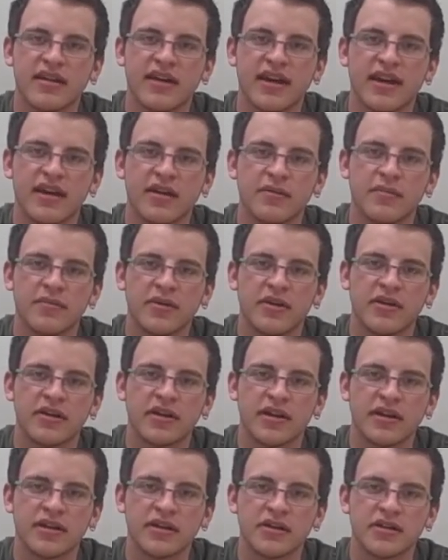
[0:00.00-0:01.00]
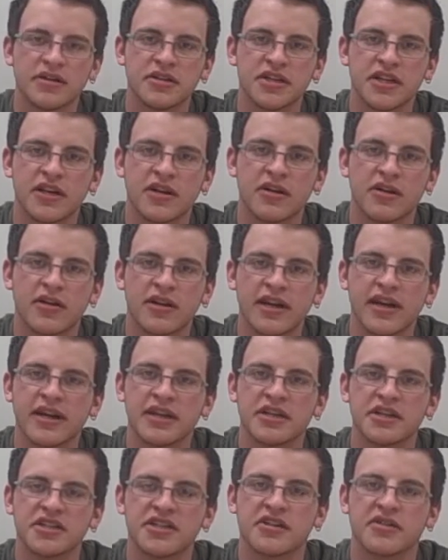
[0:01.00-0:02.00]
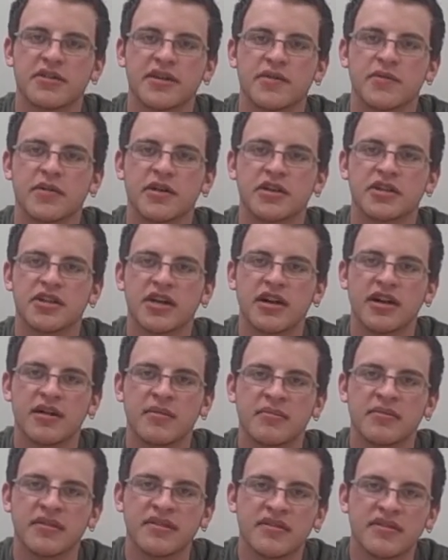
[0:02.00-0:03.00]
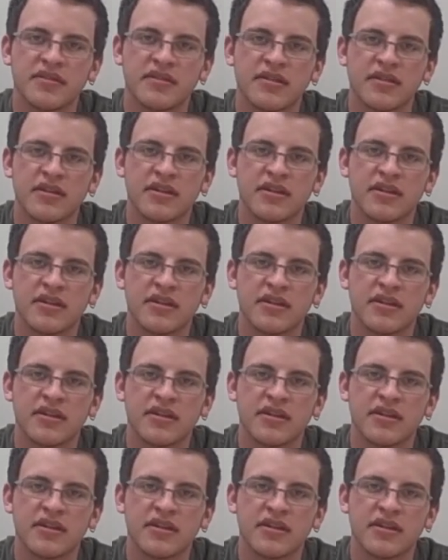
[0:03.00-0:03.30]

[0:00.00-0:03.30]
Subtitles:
help on GRE and GRE workshops.